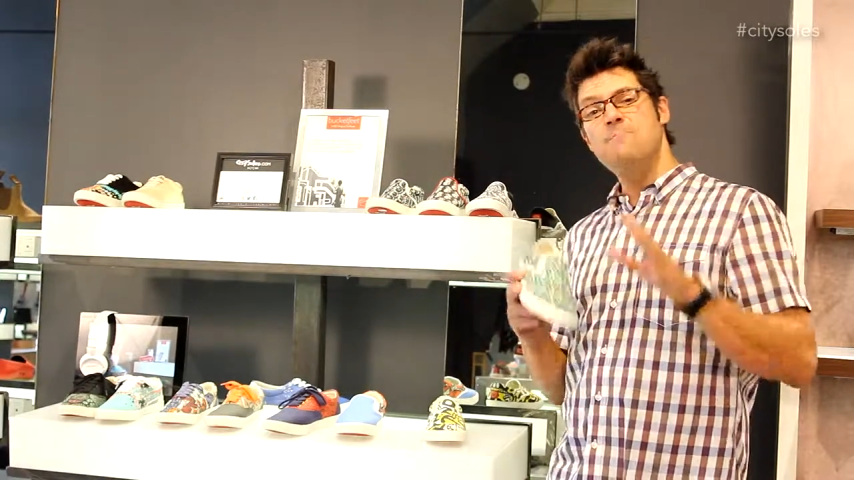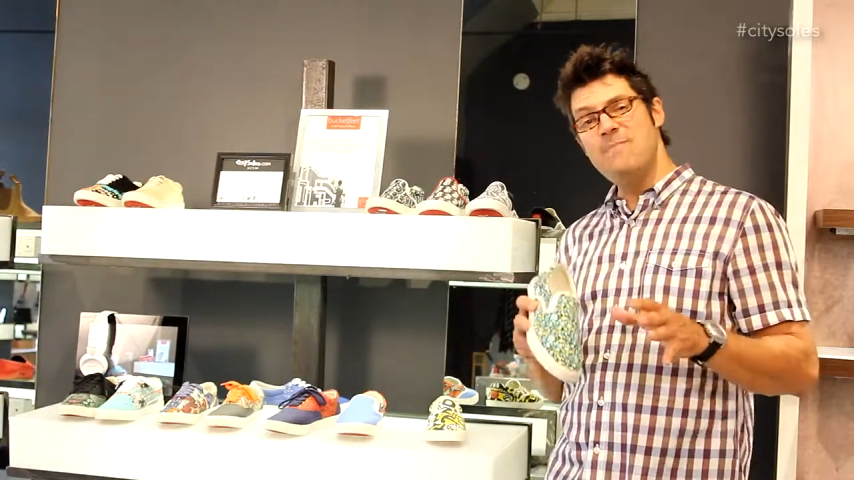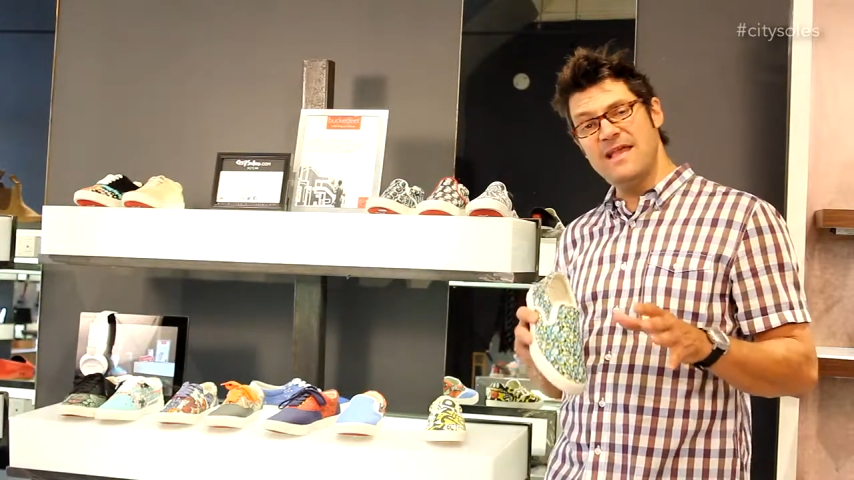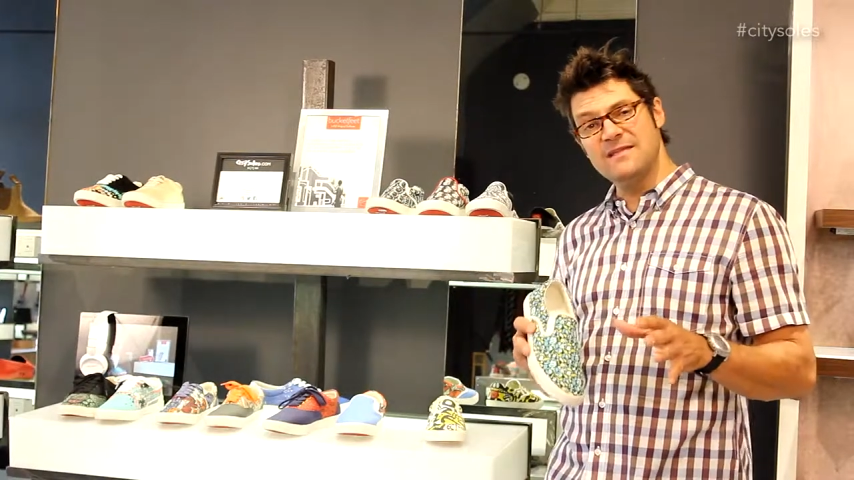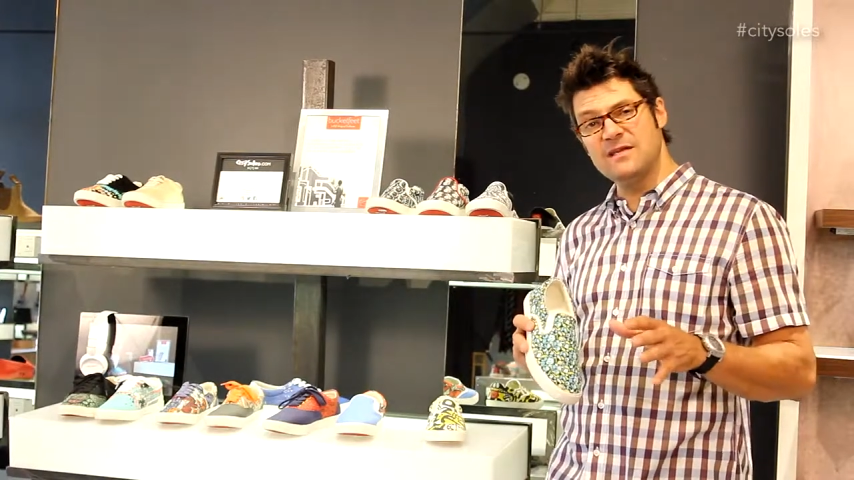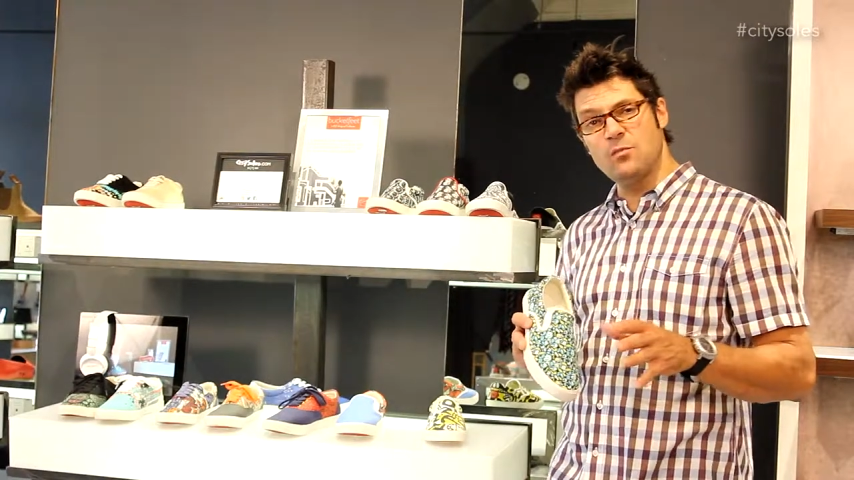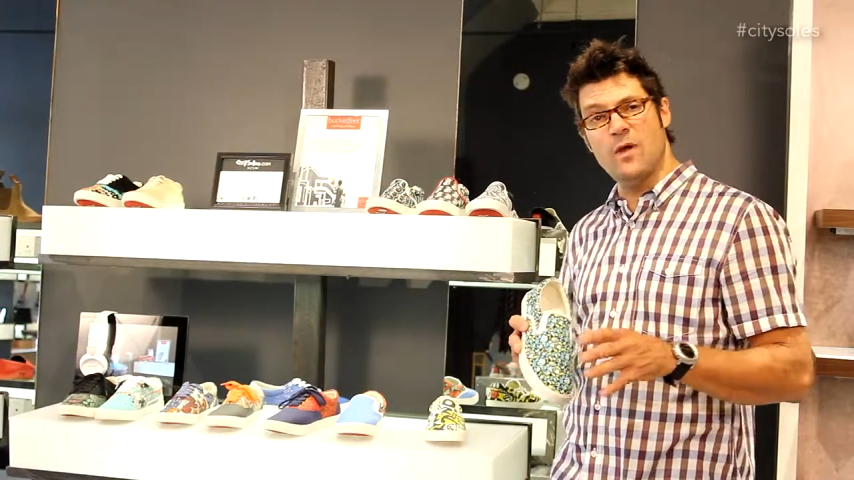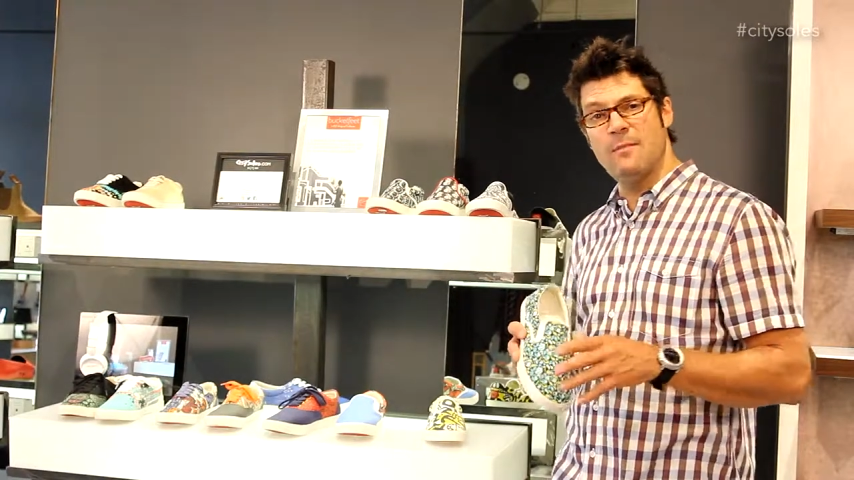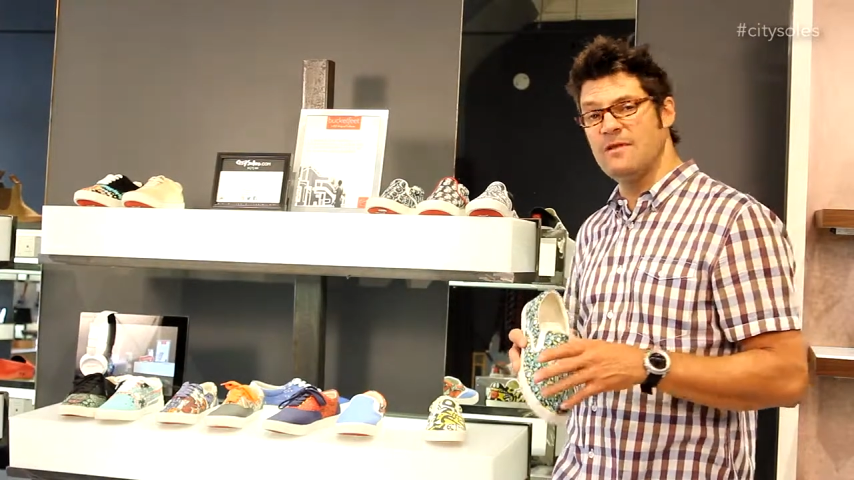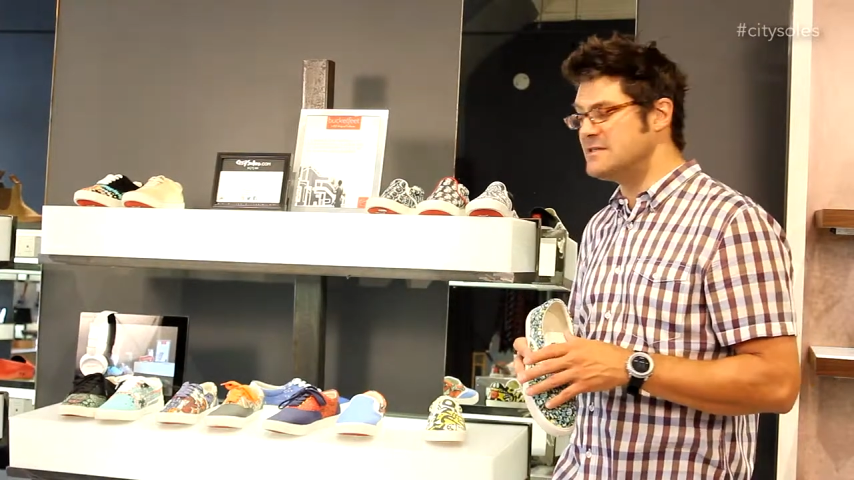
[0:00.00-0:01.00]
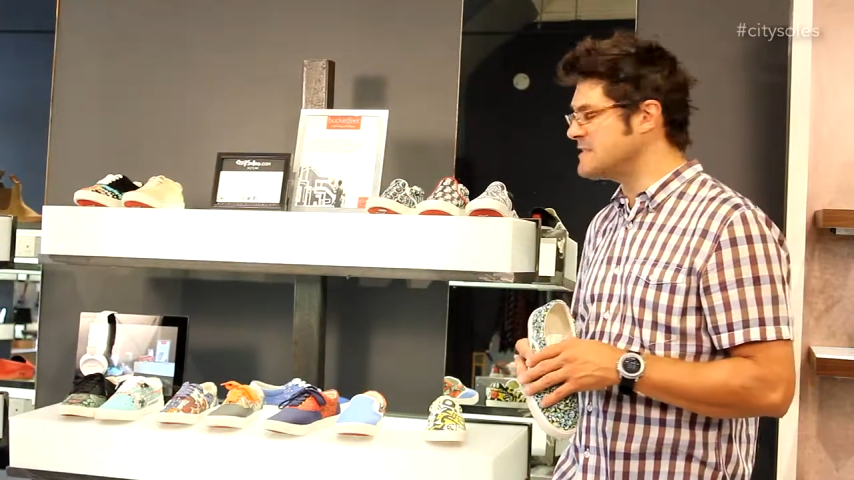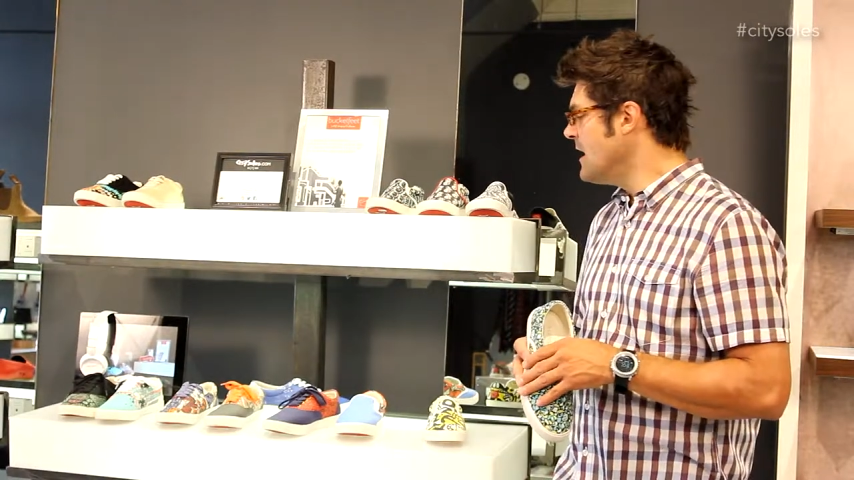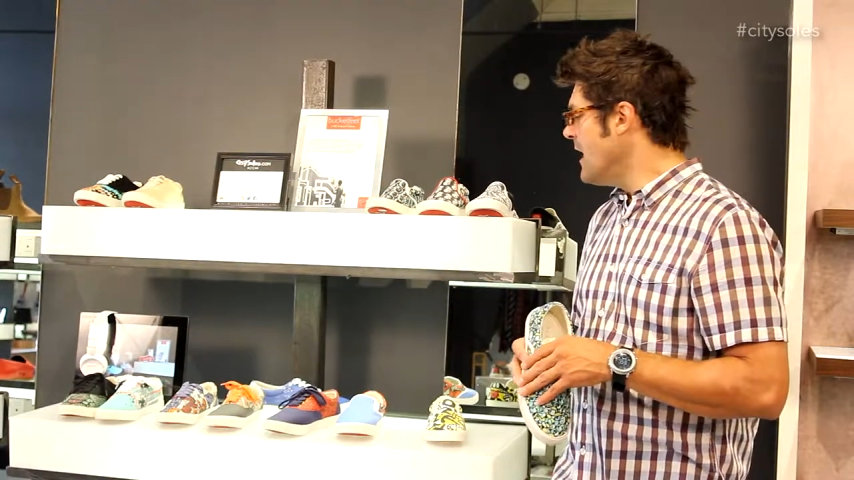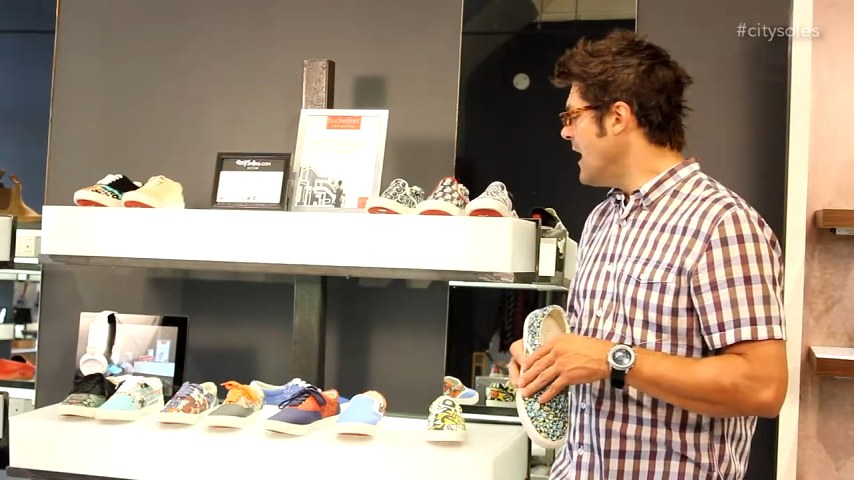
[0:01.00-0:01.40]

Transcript: men's and women's,